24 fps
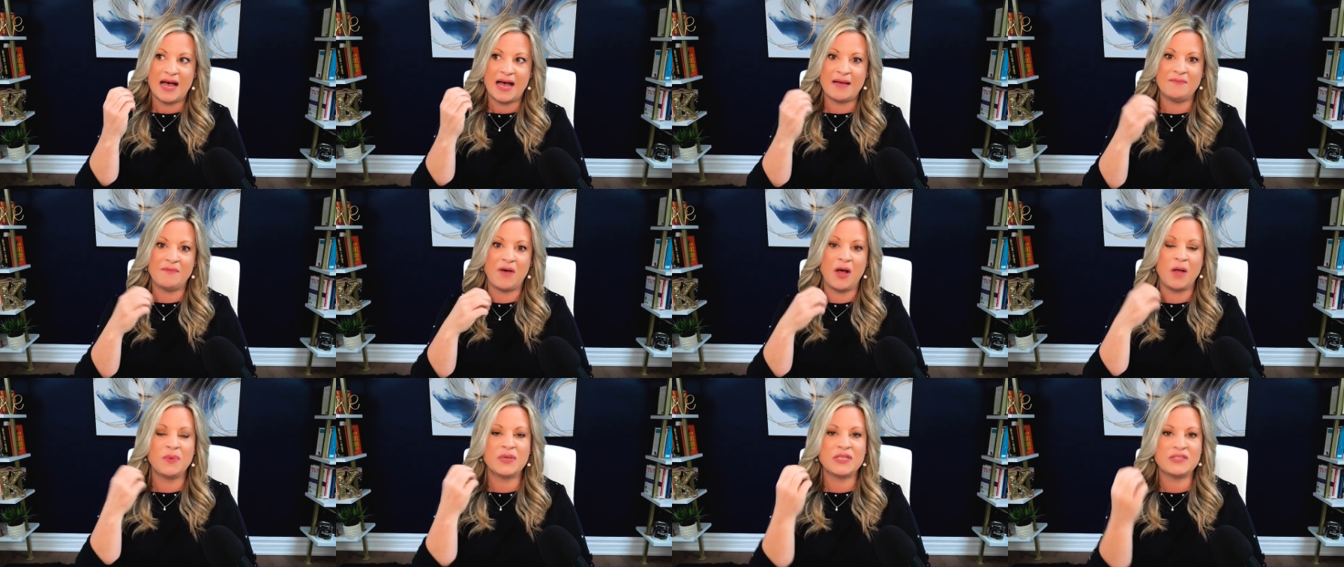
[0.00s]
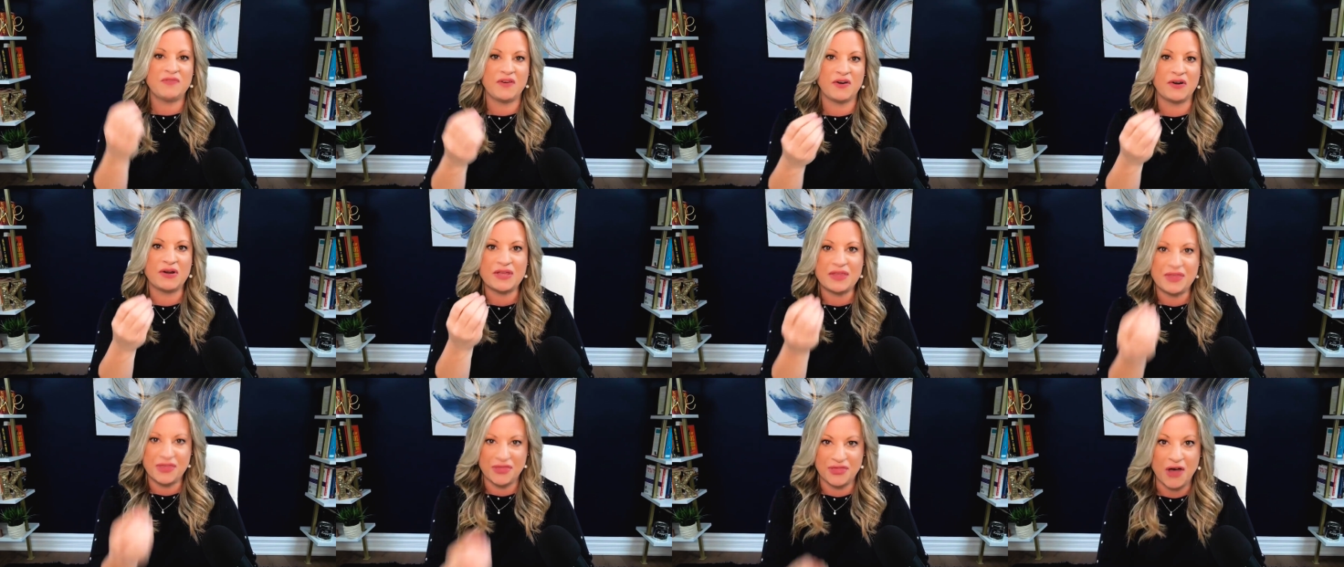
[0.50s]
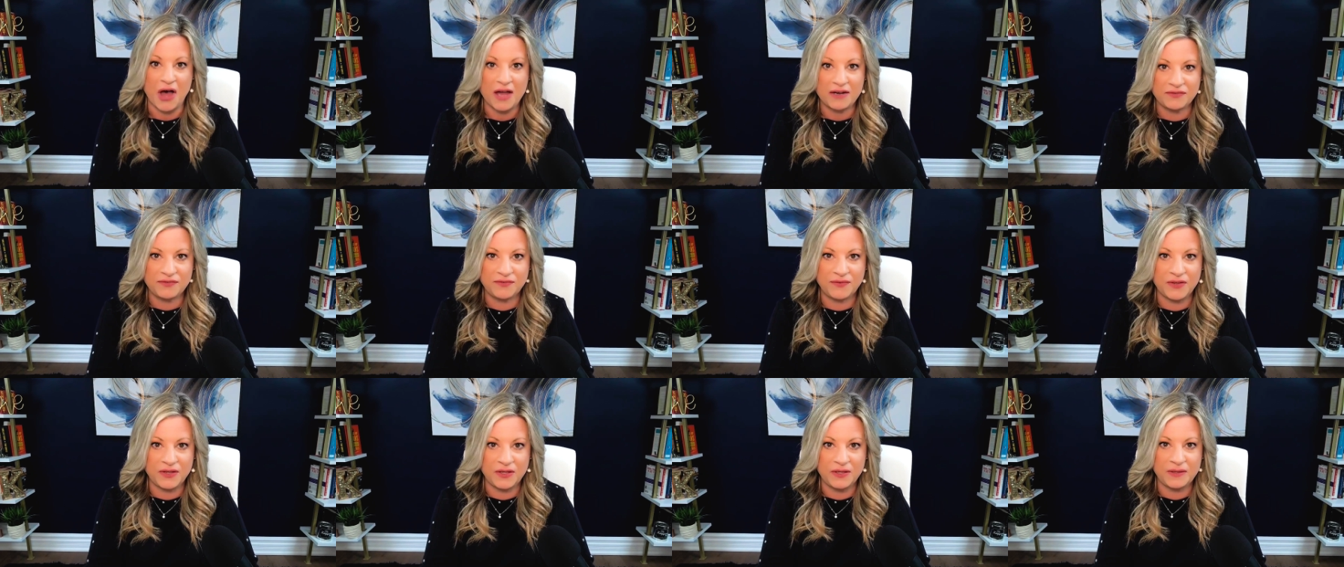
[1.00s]
I'm always very
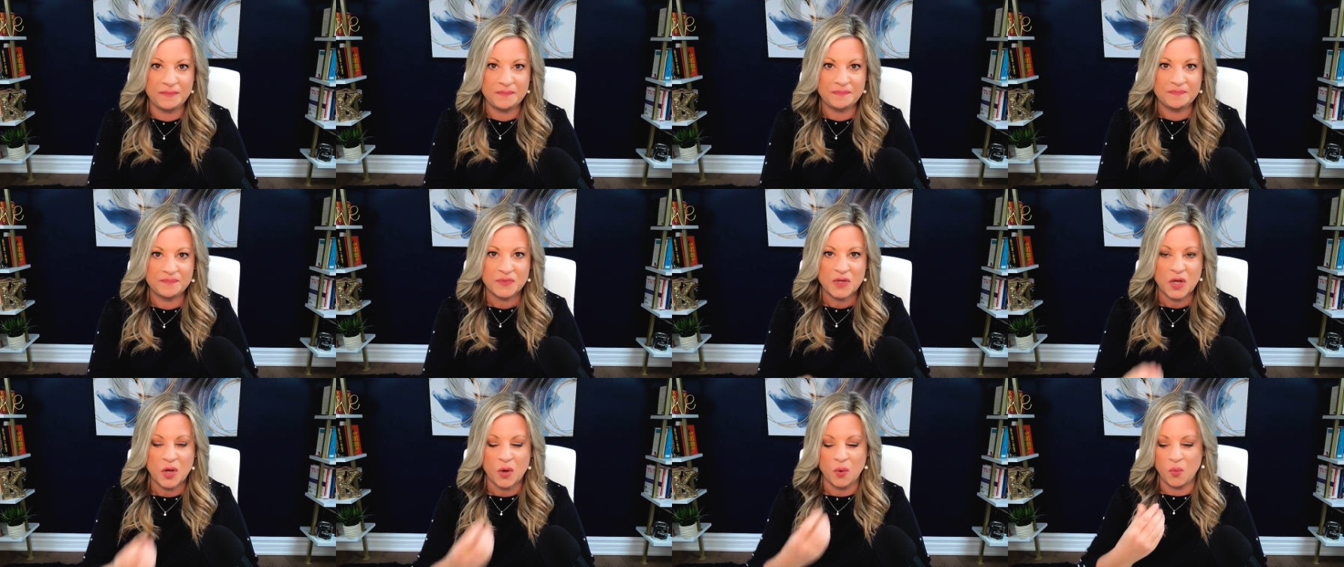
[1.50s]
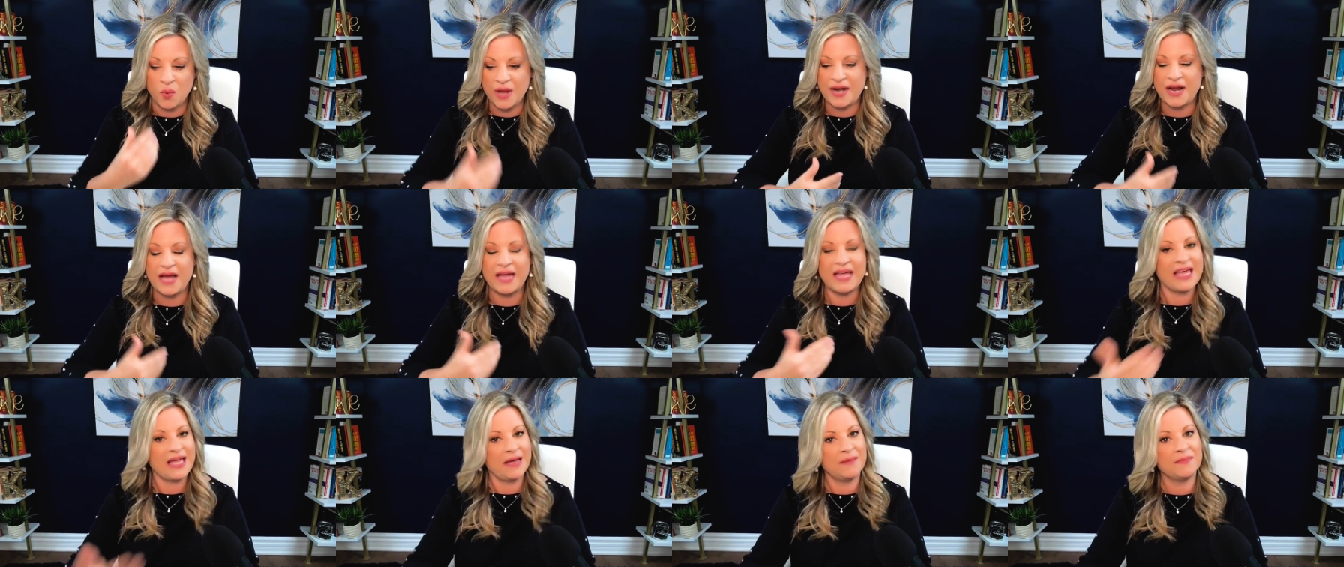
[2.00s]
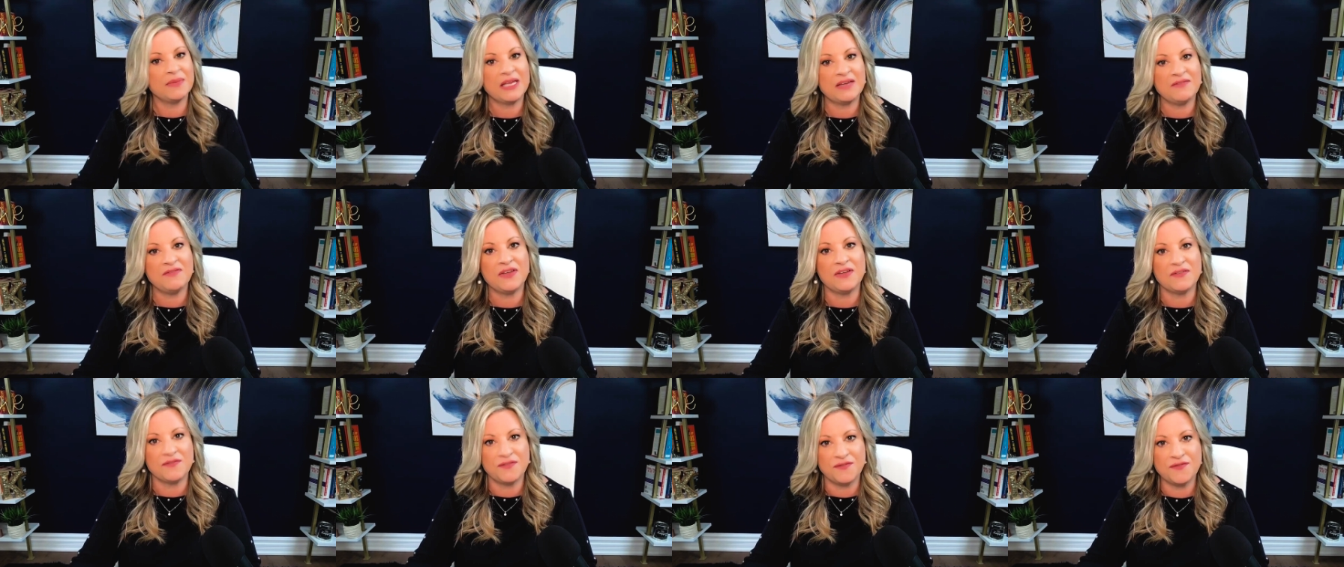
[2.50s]
thoughtful when I am
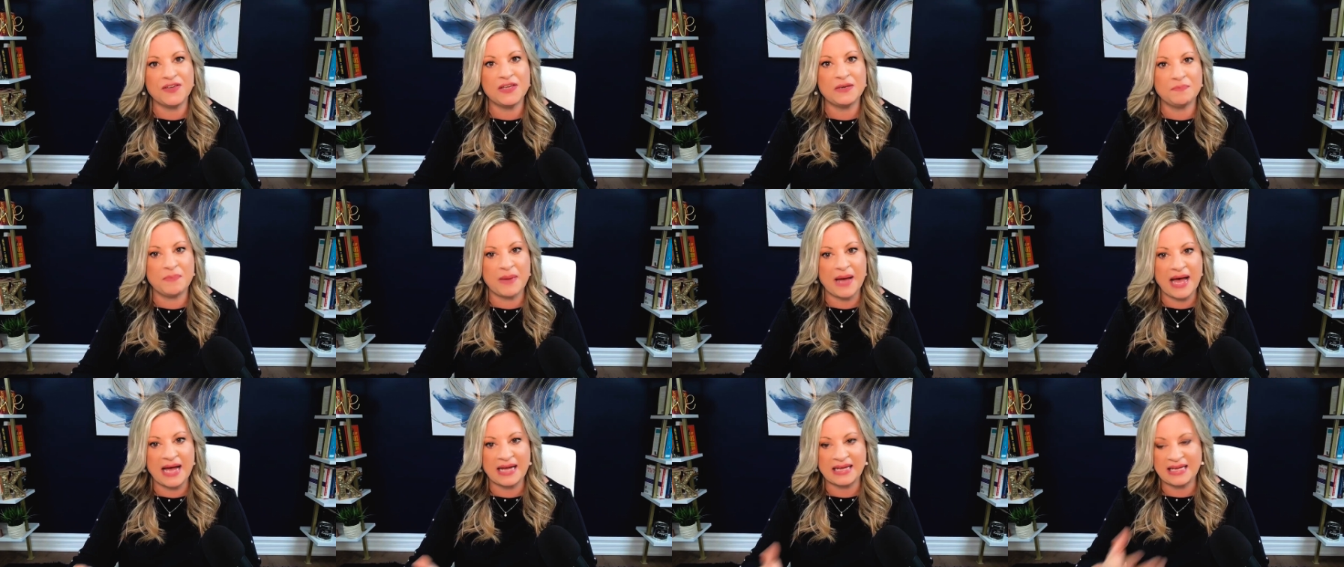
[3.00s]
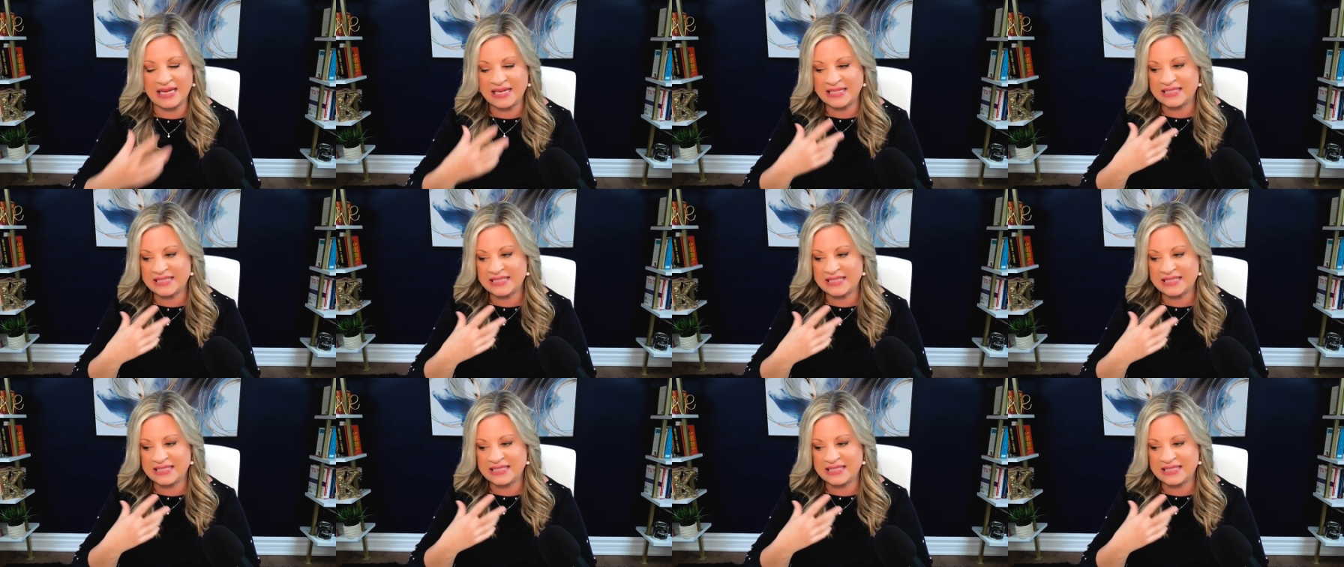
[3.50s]
giving feedback.